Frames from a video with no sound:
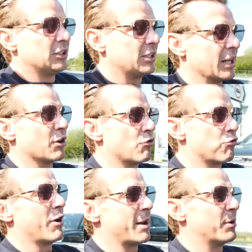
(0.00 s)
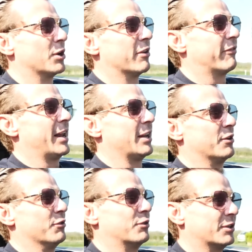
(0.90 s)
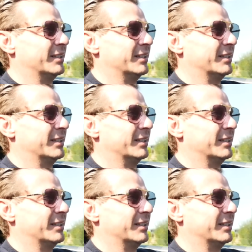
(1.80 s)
Still incredibly undervalued.